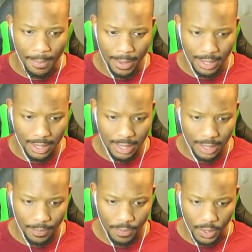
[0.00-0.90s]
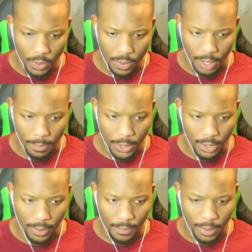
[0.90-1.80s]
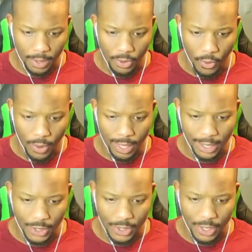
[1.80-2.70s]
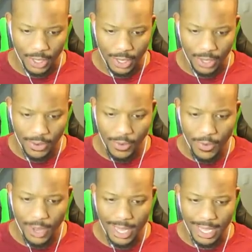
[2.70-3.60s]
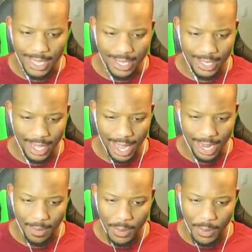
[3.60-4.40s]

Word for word: happens. Ooh, a computer. Noise. Noise. I got a